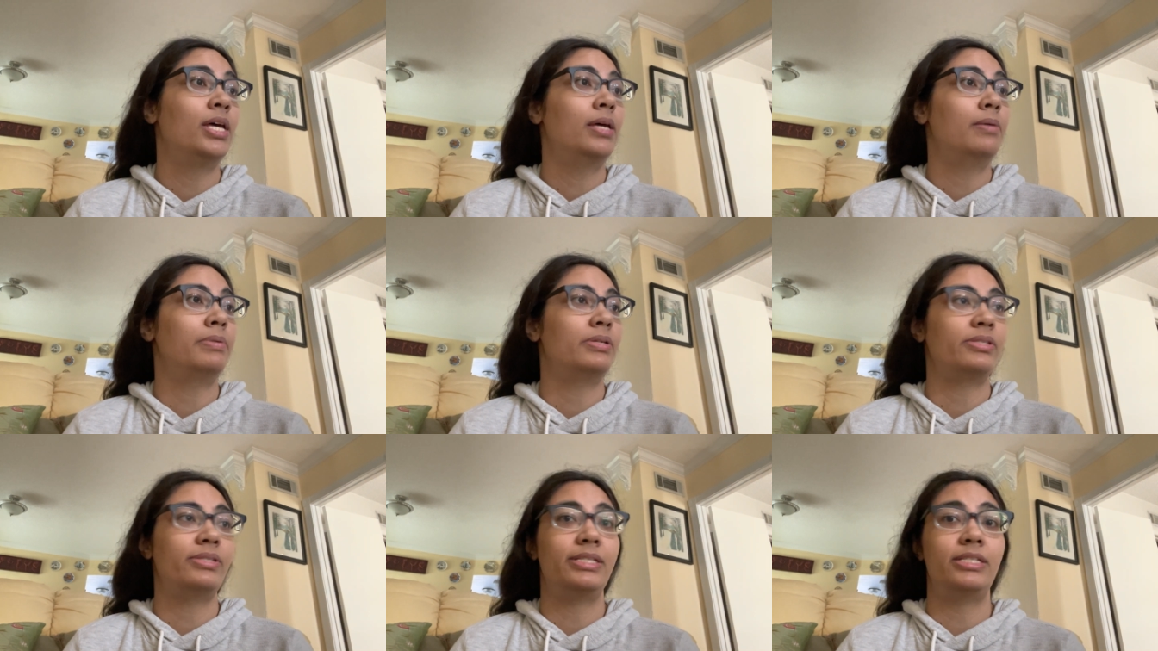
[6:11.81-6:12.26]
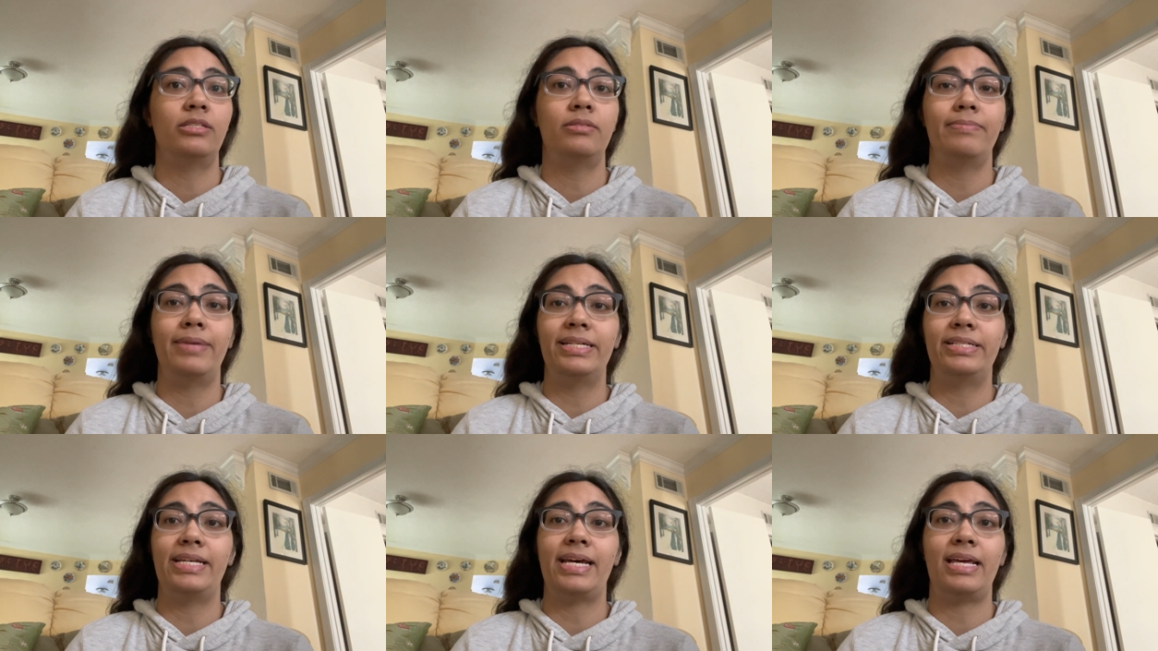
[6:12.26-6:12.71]
but since
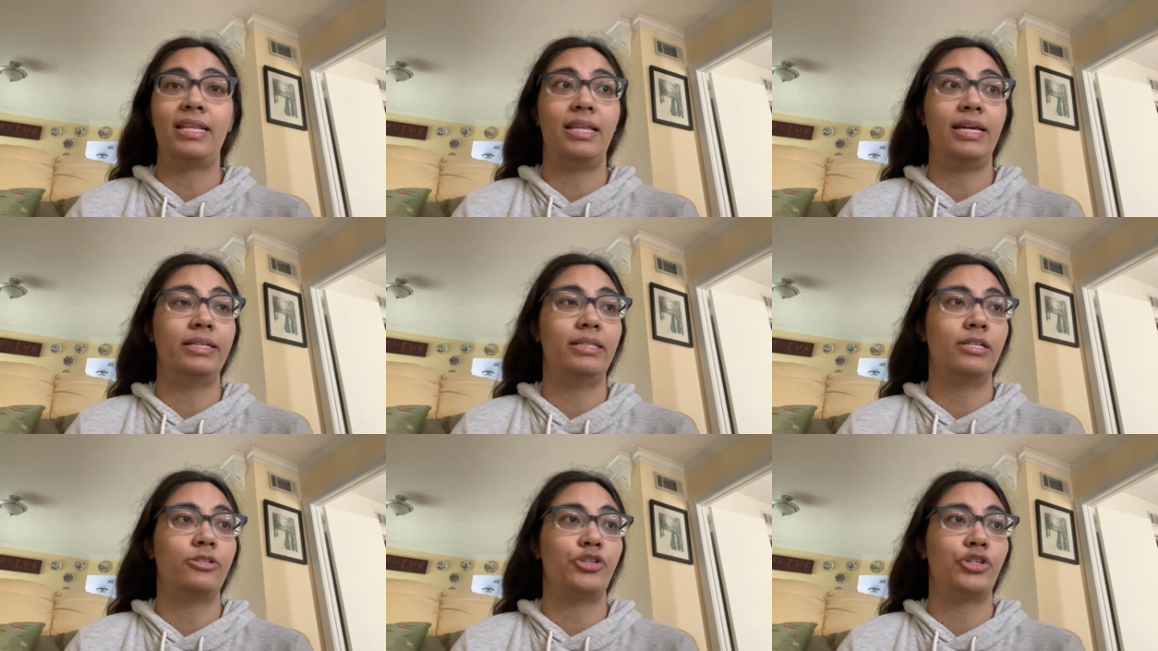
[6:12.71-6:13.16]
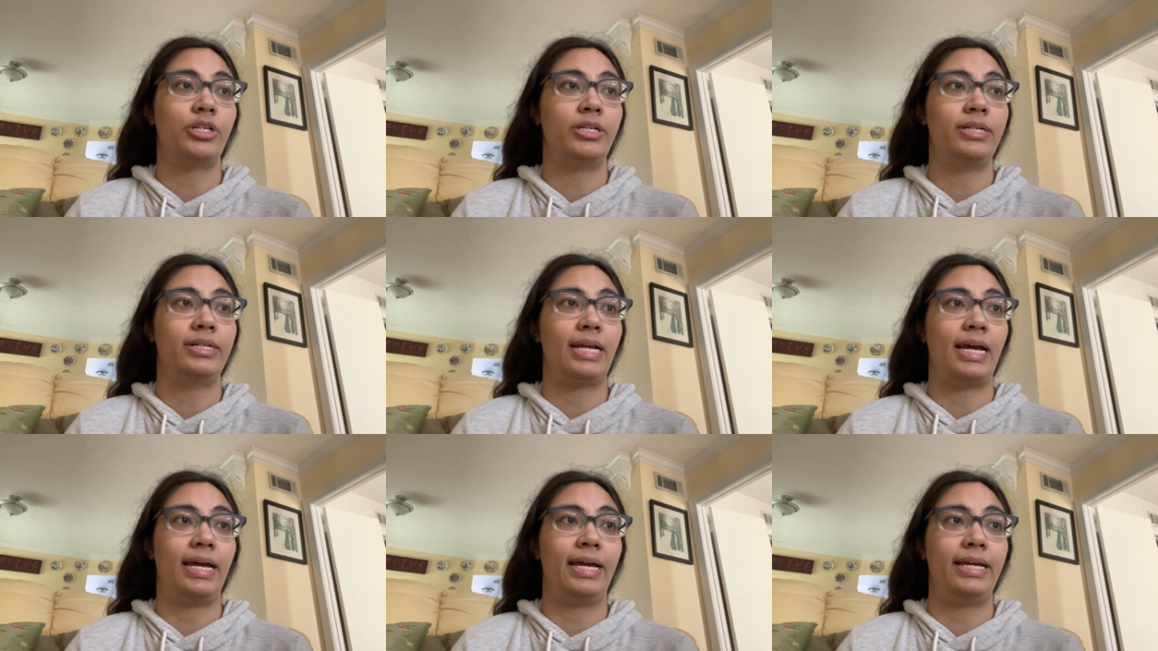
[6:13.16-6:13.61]
my dad liked the
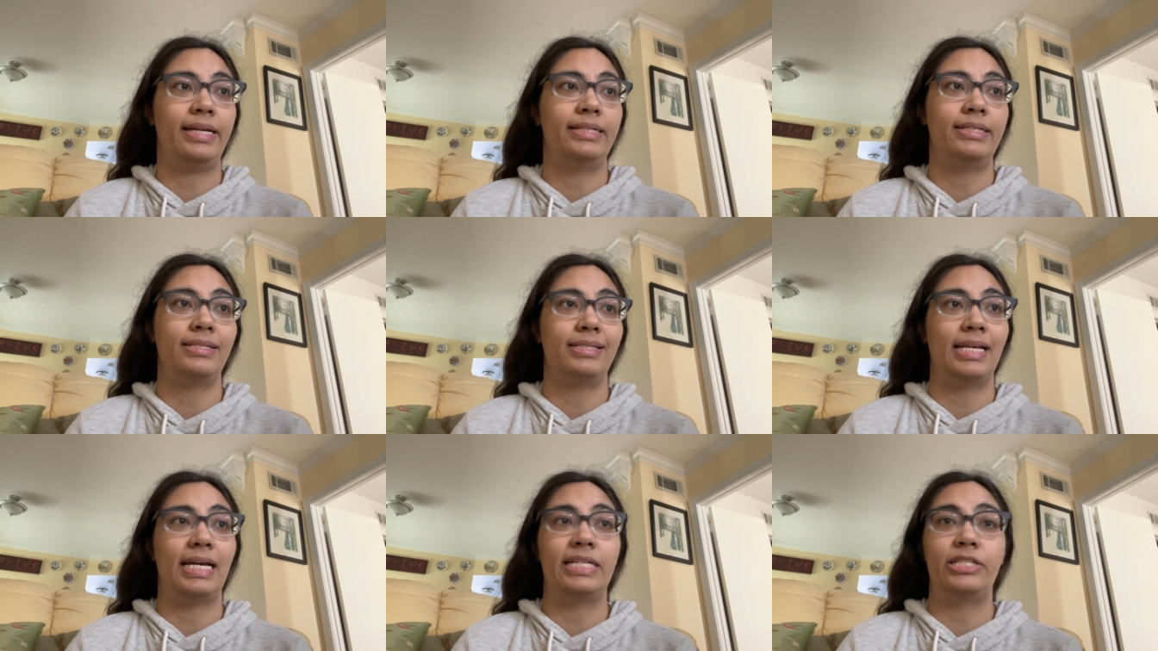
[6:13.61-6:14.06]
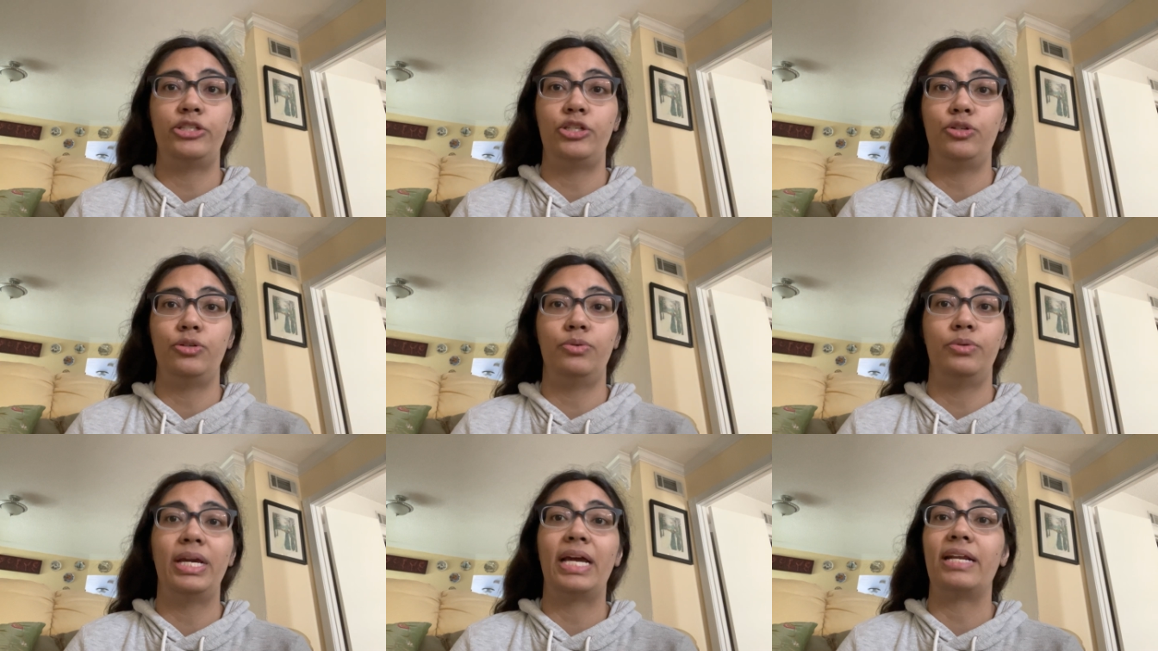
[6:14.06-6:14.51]
shirt, I decided
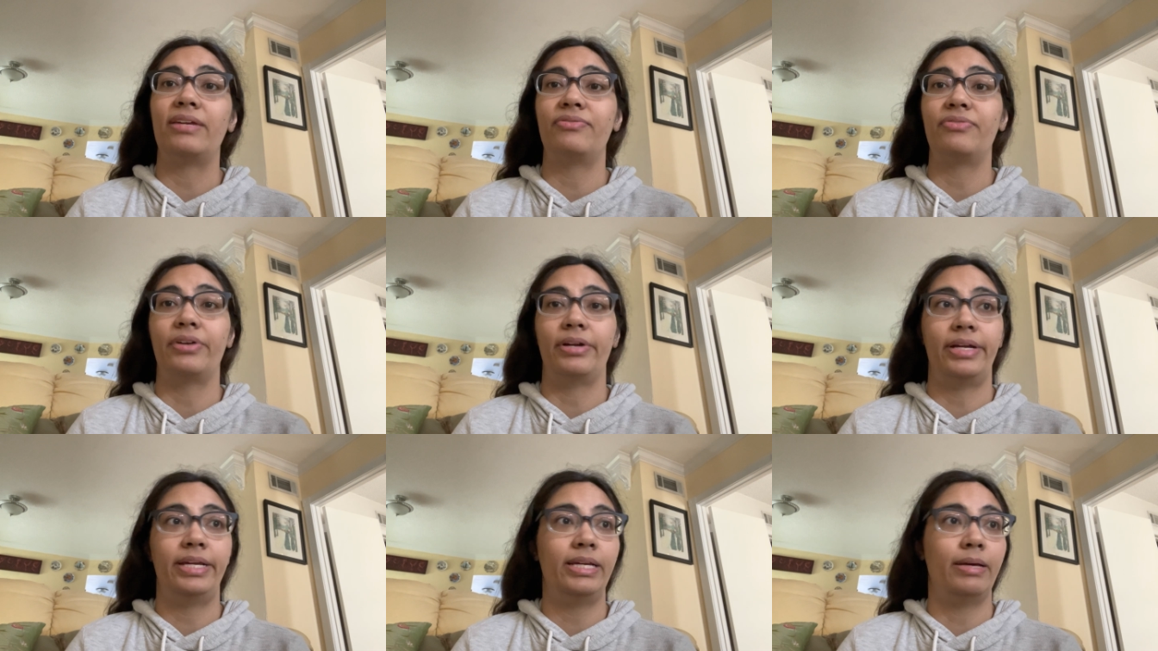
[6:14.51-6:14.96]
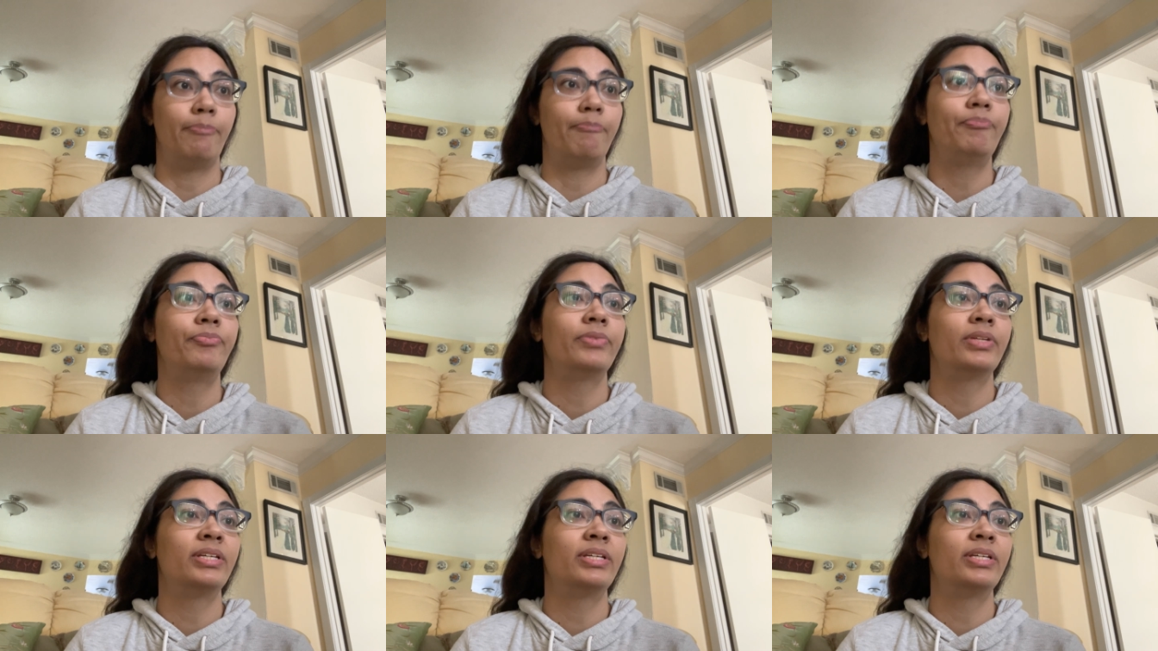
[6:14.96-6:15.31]
to get it for him.